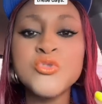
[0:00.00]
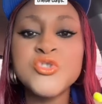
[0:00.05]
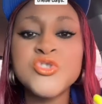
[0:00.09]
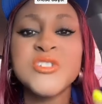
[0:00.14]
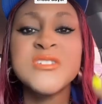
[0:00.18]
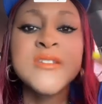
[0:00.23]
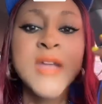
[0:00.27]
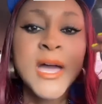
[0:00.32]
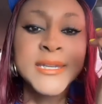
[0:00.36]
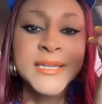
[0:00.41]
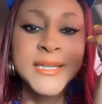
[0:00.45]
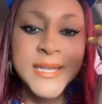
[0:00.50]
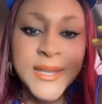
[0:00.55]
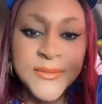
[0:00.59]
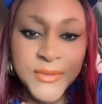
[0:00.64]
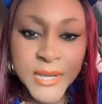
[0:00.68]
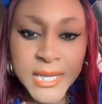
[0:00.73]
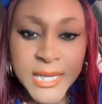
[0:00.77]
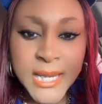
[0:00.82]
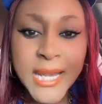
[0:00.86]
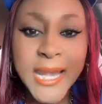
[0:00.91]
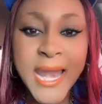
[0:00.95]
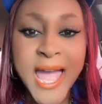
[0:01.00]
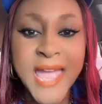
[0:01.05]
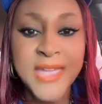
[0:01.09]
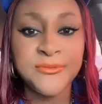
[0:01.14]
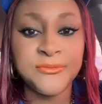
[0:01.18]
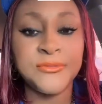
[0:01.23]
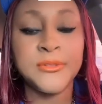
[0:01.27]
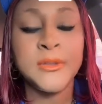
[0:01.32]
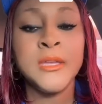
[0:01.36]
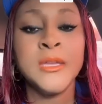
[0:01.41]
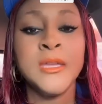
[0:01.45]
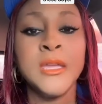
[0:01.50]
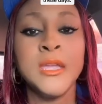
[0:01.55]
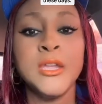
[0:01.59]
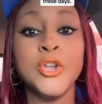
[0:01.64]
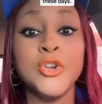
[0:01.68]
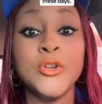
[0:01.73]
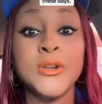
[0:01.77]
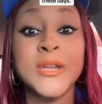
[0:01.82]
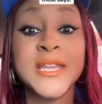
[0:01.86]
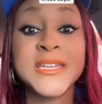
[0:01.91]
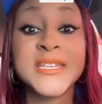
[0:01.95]
to not living the life. You
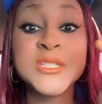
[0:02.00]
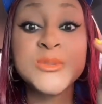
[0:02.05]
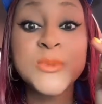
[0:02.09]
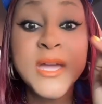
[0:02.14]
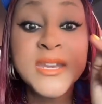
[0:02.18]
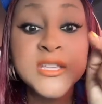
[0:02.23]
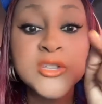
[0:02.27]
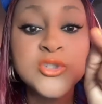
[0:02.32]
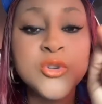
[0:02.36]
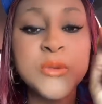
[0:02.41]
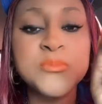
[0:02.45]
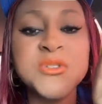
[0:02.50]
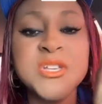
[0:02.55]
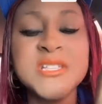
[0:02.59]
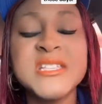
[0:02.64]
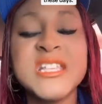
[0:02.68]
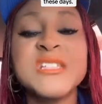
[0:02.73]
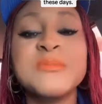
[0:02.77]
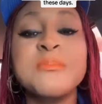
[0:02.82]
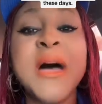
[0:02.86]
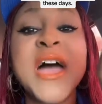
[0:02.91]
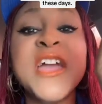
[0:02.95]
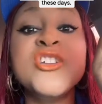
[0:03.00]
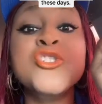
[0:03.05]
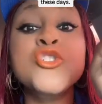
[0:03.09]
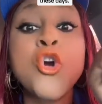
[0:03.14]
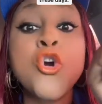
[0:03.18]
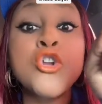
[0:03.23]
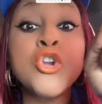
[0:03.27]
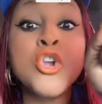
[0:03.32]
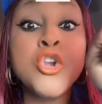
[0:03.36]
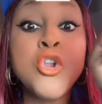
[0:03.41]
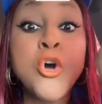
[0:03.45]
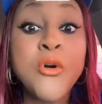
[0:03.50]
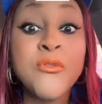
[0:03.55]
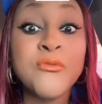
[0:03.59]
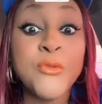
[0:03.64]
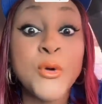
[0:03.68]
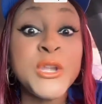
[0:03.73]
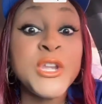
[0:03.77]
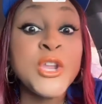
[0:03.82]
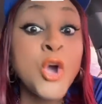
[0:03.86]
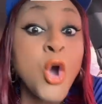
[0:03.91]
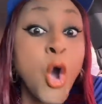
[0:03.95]
know, that is why the scripture says, by your love,
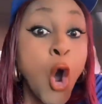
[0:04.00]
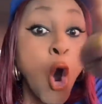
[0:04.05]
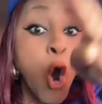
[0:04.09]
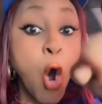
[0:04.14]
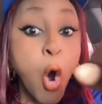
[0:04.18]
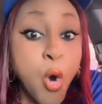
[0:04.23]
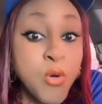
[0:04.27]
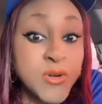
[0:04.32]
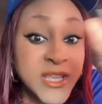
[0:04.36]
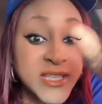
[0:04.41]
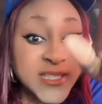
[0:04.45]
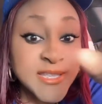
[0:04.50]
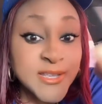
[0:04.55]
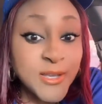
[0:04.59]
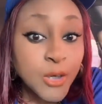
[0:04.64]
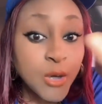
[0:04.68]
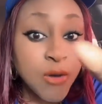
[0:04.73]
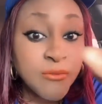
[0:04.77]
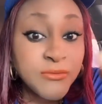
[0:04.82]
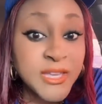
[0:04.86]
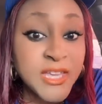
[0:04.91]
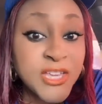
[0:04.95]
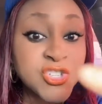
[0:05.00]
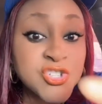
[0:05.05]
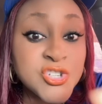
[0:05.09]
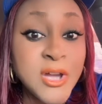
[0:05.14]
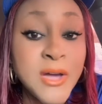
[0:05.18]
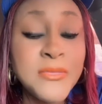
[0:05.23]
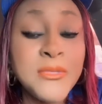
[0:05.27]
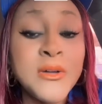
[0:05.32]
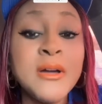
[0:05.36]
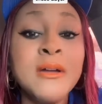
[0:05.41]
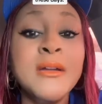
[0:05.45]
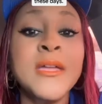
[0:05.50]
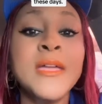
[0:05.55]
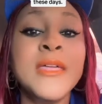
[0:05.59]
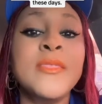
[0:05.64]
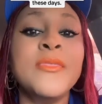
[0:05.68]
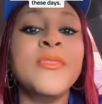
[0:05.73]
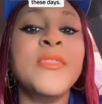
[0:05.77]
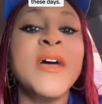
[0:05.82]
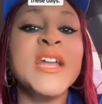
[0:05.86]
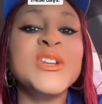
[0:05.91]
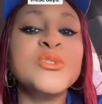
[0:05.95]
when you how they see you love each other,
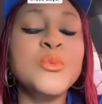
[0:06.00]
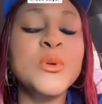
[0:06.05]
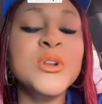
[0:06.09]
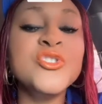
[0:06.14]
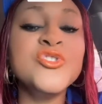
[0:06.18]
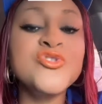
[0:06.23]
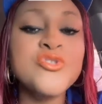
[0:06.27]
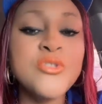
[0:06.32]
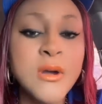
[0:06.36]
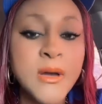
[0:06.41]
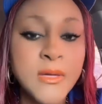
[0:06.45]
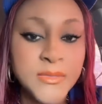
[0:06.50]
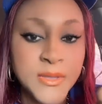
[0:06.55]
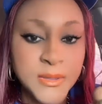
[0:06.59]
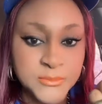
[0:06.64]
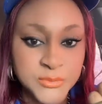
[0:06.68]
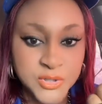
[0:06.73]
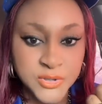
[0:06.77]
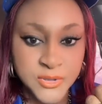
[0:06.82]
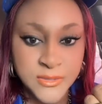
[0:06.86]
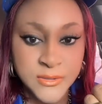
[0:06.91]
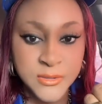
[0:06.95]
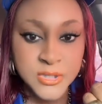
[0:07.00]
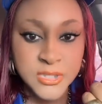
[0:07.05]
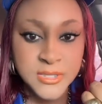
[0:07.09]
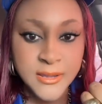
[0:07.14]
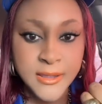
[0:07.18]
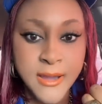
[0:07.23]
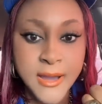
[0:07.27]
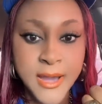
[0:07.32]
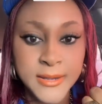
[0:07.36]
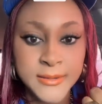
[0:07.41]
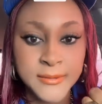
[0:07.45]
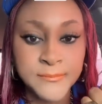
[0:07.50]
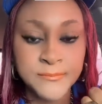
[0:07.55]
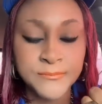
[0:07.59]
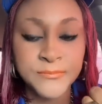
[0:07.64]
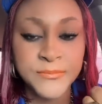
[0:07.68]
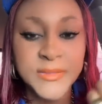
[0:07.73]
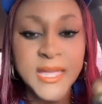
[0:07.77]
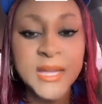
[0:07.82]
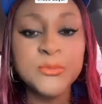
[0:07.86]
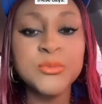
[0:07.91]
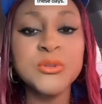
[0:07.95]
that will draw them to God.
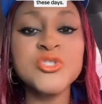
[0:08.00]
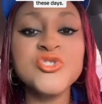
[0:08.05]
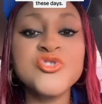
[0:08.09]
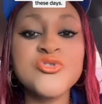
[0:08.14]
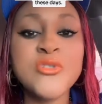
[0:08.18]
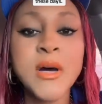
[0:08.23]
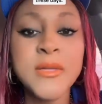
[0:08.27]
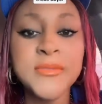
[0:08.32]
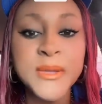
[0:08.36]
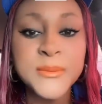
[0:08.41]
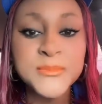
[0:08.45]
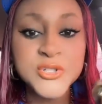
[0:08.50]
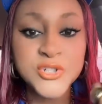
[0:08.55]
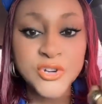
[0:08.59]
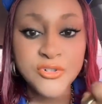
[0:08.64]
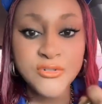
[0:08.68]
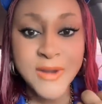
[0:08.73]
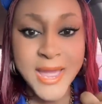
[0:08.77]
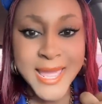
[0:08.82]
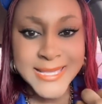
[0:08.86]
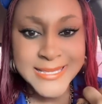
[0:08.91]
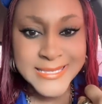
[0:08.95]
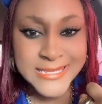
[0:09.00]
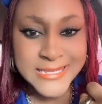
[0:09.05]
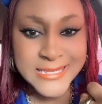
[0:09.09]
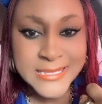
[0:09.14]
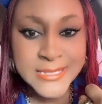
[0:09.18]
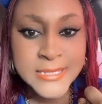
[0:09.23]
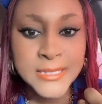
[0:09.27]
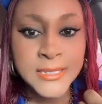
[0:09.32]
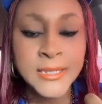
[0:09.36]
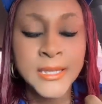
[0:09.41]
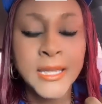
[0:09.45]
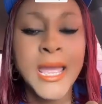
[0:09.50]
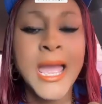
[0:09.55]
That will draw them to Christ.